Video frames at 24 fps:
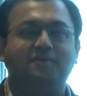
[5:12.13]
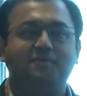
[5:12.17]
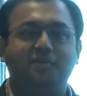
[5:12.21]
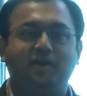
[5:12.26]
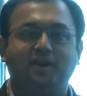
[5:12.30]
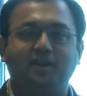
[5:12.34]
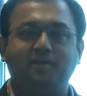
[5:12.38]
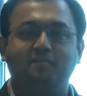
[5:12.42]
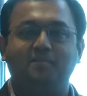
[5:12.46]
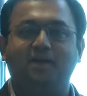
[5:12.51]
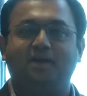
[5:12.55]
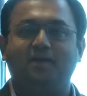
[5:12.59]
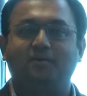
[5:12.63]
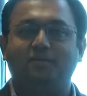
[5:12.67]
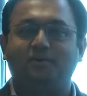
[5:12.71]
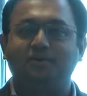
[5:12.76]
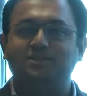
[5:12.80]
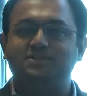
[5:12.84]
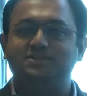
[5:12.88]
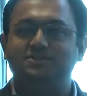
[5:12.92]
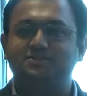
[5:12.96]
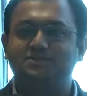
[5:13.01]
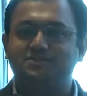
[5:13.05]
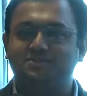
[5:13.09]
20
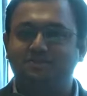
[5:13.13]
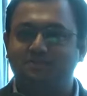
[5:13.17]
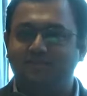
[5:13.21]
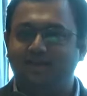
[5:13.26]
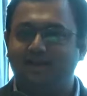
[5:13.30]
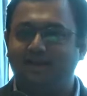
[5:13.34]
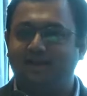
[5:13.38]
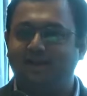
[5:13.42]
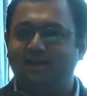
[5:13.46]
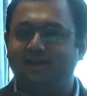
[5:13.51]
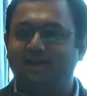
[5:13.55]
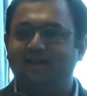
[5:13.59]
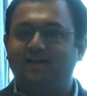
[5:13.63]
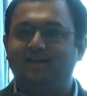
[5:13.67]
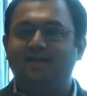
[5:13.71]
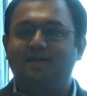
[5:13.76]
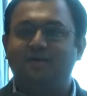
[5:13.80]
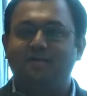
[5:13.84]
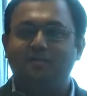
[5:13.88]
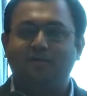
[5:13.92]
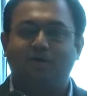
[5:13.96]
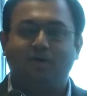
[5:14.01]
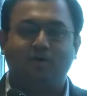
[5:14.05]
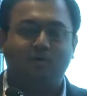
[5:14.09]
megawatts used to be like,
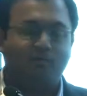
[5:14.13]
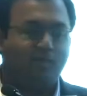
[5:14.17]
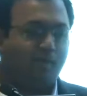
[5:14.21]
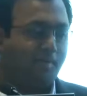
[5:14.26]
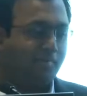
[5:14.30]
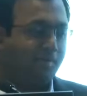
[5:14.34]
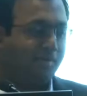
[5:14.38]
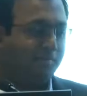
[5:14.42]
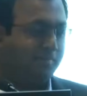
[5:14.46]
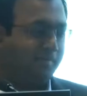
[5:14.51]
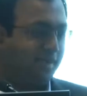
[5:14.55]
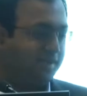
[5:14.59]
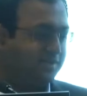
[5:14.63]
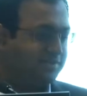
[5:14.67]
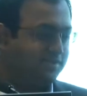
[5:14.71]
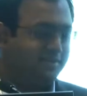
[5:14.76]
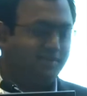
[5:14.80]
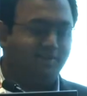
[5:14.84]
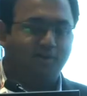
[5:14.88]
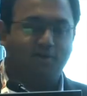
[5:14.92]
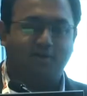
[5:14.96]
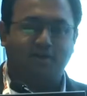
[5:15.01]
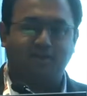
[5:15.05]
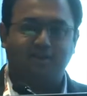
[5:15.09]
wow, Vaman
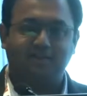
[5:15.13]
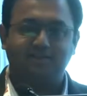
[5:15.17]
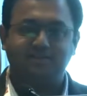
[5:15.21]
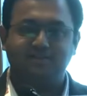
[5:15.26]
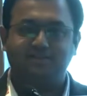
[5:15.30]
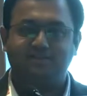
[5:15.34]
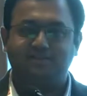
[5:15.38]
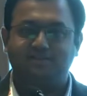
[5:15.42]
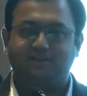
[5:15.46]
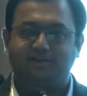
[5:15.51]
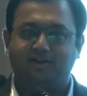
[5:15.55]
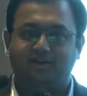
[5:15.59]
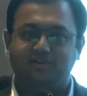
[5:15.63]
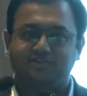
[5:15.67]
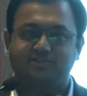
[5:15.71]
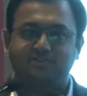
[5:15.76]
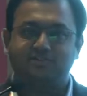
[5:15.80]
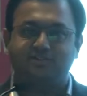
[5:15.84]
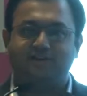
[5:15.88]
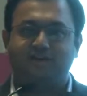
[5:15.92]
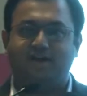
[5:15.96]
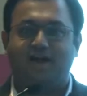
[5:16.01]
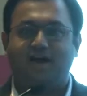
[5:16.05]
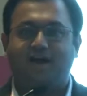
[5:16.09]
mentioned during his
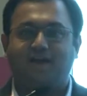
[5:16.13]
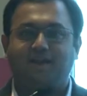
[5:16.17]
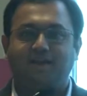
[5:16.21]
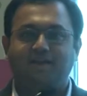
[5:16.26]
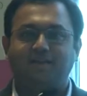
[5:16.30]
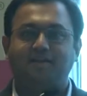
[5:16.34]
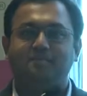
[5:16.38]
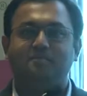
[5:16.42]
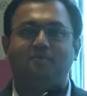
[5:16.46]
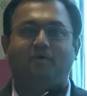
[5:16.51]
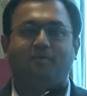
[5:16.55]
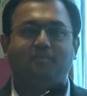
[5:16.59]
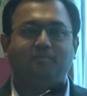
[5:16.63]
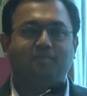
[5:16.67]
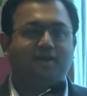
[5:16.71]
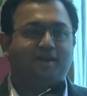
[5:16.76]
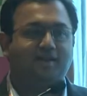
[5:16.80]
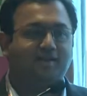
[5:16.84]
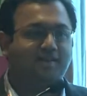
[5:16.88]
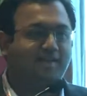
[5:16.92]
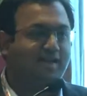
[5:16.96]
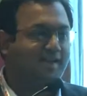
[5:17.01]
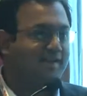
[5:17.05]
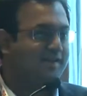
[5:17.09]
introduction, IIT Bombay
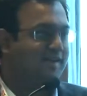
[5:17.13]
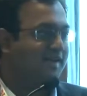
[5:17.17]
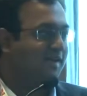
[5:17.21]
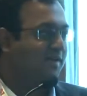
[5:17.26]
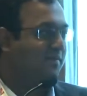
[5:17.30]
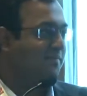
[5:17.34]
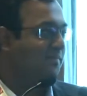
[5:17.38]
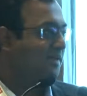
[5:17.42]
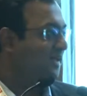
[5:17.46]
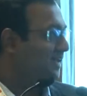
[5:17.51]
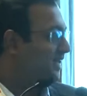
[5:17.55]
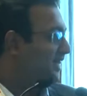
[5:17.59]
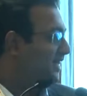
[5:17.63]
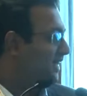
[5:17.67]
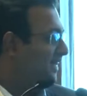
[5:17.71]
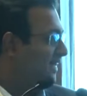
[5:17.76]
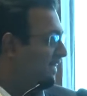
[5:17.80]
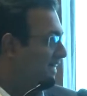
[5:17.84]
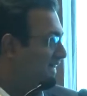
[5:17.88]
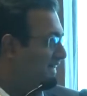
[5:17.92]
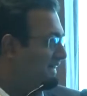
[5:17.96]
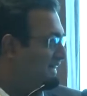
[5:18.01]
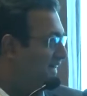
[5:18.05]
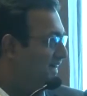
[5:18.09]
at that time.
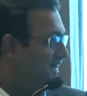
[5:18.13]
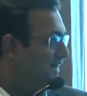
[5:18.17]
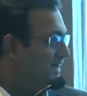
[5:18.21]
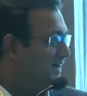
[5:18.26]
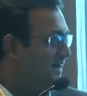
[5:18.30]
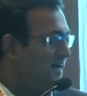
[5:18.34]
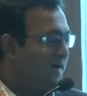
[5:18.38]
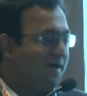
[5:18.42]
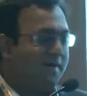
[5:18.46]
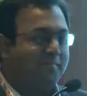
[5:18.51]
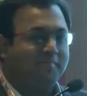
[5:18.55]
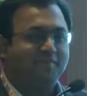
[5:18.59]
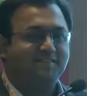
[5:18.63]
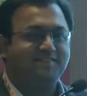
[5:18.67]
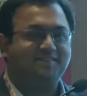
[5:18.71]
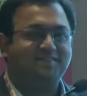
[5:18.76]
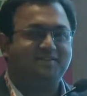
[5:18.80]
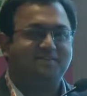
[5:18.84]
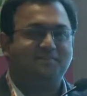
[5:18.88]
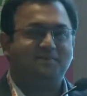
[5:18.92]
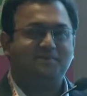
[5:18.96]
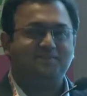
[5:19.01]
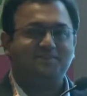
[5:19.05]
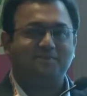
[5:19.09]
Uh, Amit
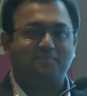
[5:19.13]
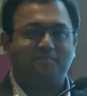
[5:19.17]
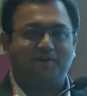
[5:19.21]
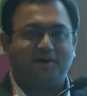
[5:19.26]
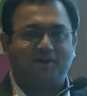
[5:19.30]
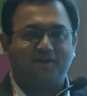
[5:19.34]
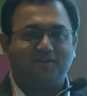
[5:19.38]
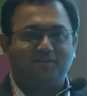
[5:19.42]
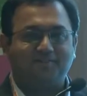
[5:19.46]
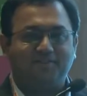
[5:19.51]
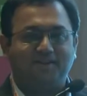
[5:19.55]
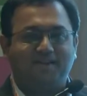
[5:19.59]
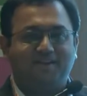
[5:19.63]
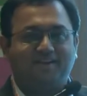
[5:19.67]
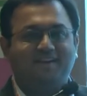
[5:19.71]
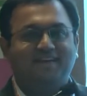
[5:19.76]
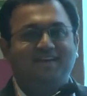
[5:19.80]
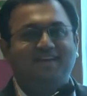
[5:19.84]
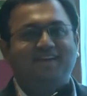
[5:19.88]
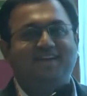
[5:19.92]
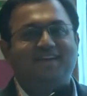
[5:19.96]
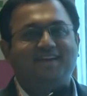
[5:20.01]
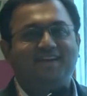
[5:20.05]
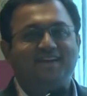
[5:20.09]
sir was a part of that
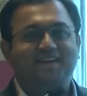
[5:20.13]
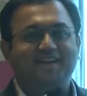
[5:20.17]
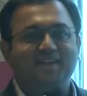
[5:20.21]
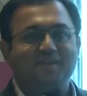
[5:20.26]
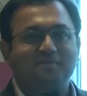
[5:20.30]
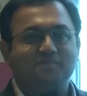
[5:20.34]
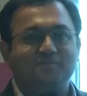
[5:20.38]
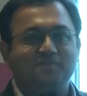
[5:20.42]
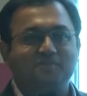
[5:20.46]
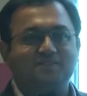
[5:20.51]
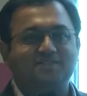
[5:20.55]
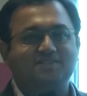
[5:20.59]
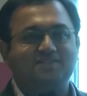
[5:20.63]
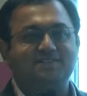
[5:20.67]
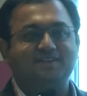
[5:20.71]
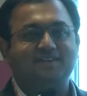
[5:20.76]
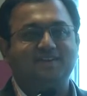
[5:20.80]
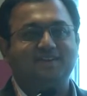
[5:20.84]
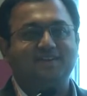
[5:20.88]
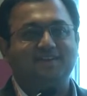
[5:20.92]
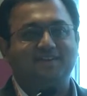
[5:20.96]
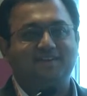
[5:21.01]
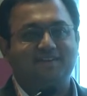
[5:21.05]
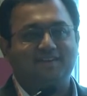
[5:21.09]
team which
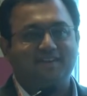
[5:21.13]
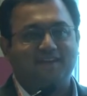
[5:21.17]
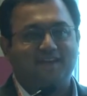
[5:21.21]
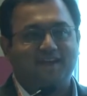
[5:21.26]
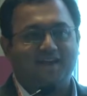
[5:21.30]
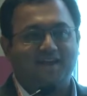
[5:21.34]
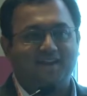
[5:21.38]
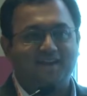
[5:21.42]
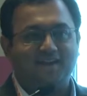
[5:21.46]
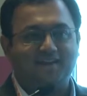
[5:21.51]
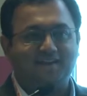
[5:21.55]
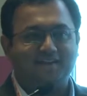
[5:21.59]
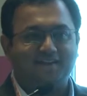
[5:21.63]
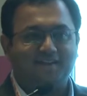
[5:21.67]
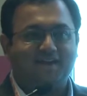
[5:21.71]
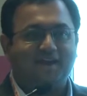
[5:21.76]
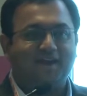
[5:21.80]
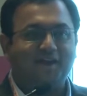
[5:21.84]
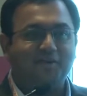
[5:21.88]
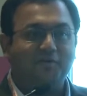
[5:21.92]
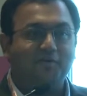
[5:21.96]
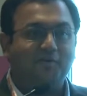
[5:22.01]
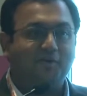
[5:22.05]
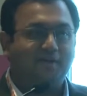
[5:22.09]
did it, and
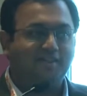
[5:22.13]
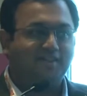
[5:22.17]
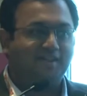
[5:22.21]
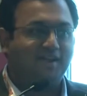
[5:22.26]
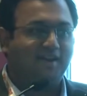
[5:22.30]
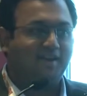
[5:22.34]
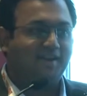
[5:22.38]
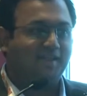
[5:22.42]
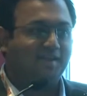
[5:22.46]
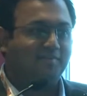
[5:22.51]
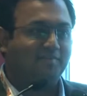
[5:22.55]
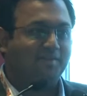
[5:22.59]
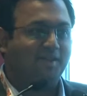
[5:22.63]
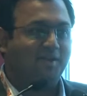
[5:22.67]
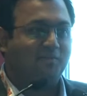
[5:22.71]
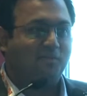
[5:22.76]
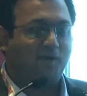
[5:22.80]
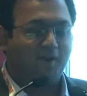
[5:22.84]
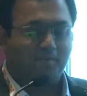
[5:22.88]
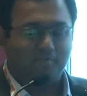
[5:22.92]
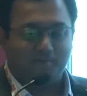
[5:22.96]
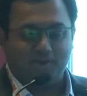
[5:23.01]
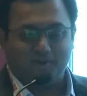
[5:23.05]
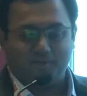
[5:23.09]
I know at that time that
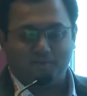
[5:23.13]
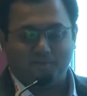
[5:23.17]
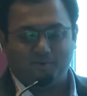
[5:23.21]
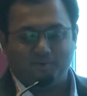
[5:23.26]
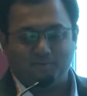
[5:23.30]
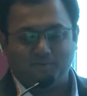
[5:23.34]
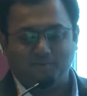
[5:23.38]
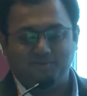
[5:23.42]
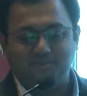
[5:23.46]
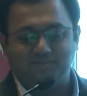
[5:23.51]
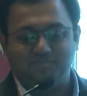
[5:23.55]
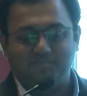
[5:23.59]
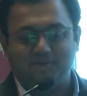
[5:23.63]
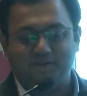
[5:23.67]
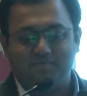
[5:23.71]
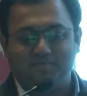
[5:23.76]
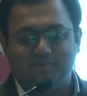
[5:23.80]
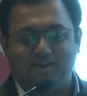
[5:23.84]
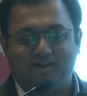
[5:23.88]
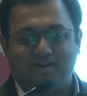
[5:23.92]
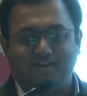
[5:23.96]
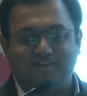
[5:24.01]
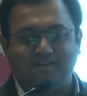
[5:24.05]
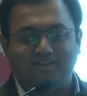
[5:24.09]
one megawatt was a big
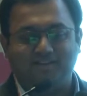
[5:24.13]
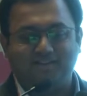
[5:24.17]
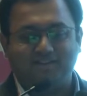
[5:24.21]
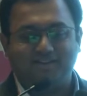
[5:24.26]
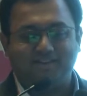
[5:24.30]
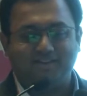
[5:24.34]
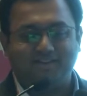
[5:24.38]
plant.